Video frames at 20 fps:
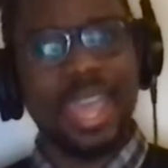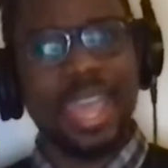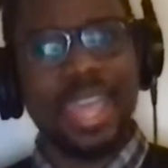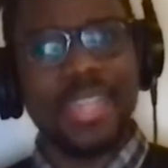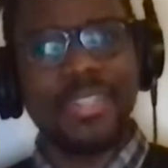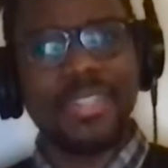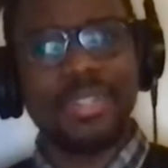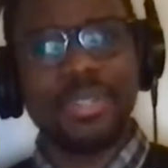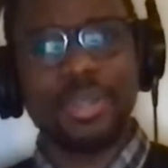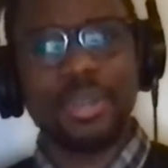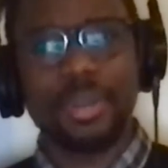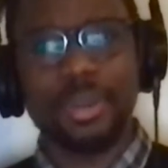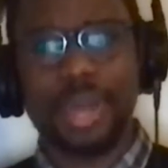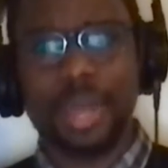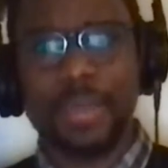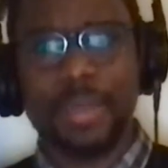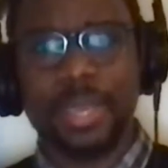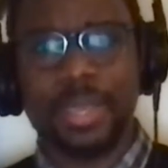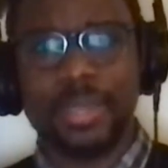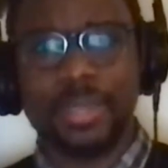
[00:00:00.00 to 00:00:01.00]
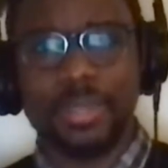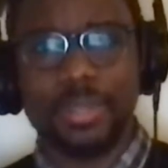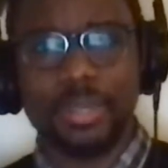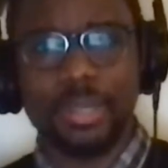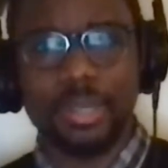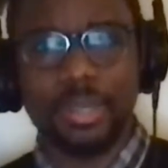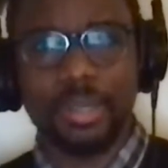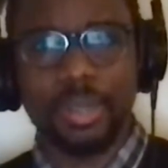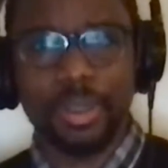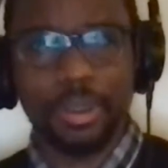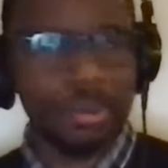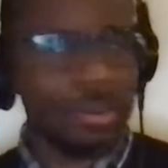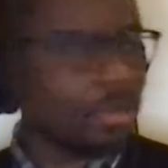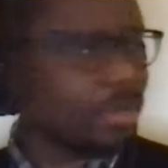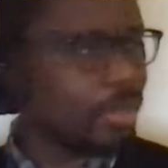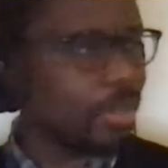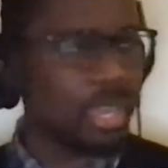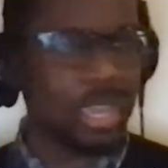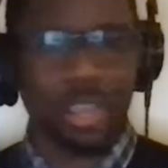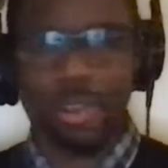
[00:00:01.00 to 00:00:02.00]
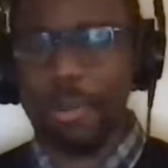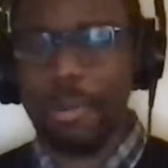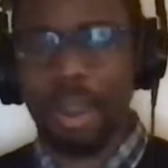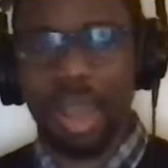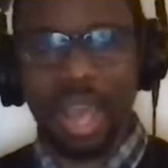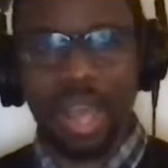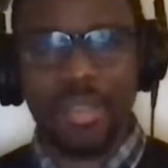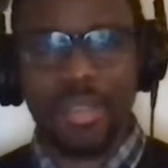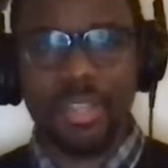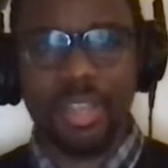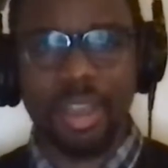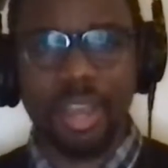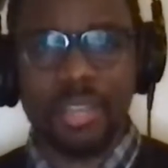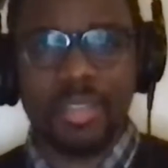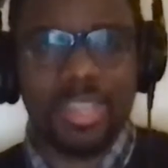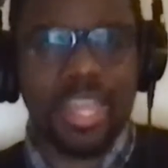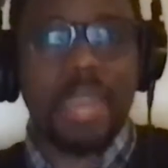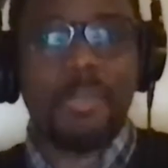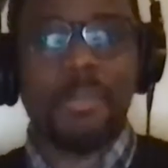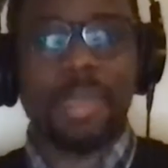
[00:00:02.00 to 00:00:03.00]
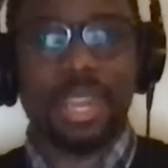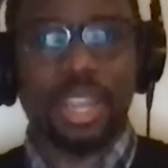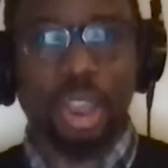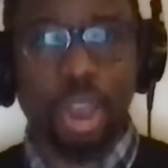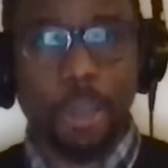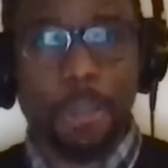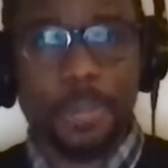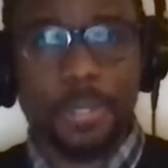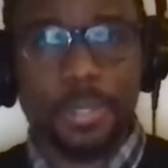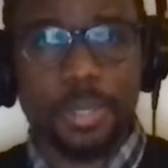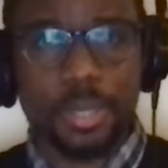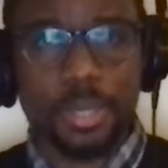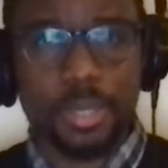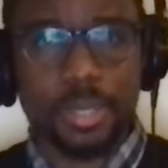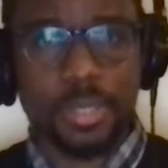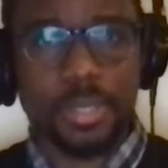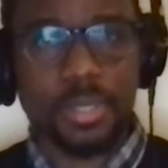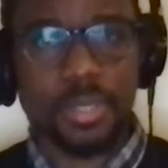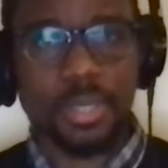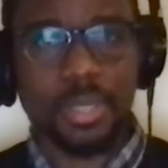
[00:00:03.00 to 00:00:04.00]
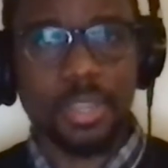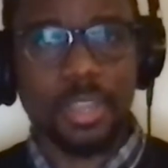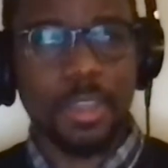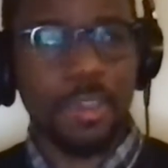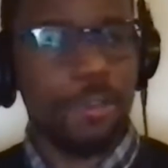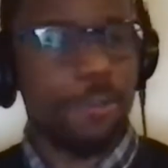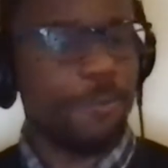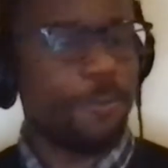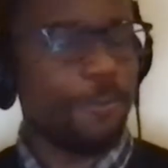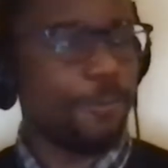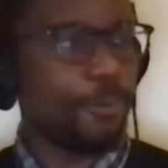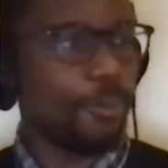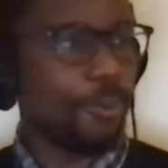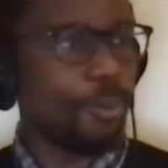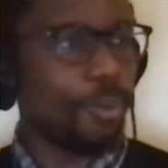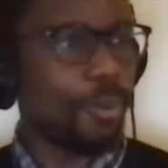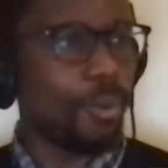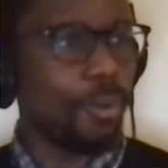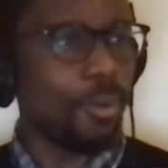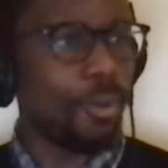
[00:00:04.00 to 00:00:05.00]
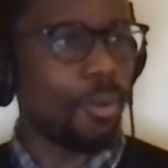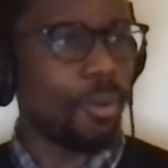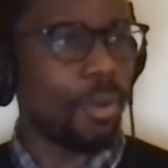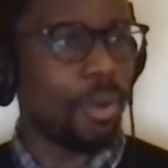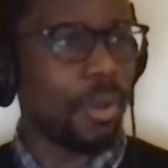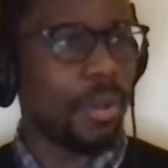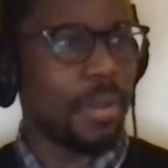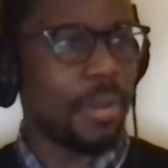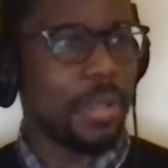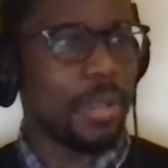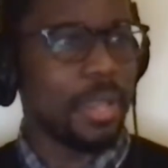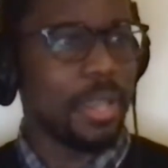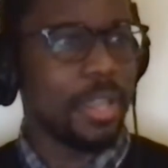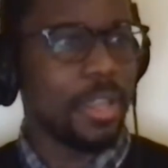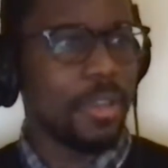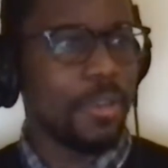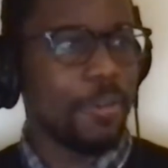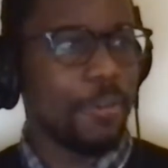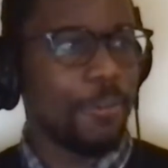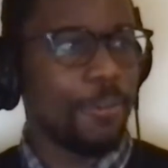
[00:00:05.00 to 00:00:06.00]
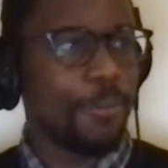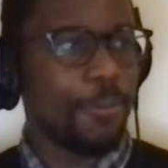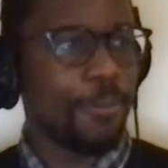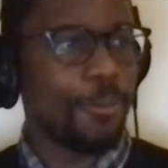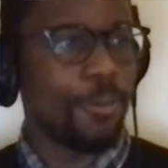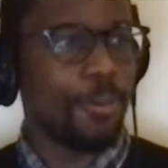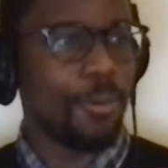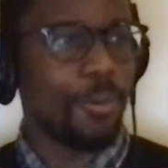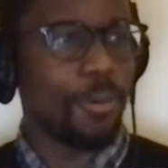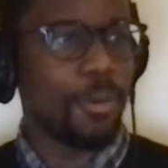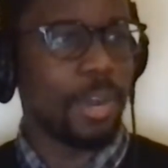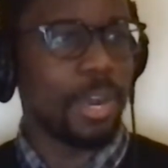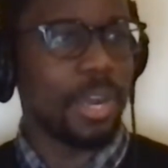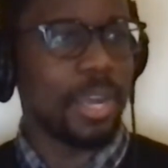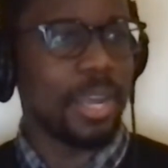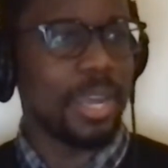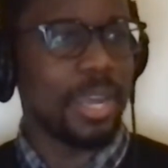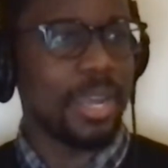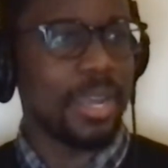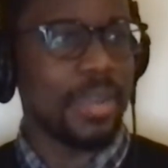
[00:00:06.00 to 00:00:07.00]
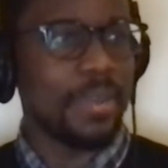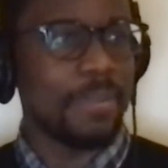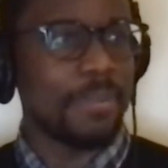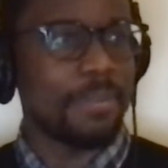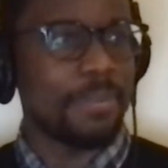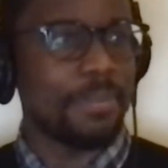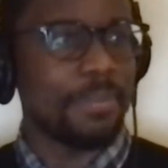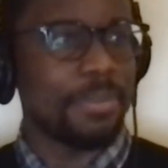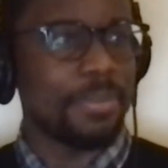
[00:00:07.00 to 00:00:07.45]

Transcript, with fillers: And so, I mean, look looking around, there aren't that many options for for um,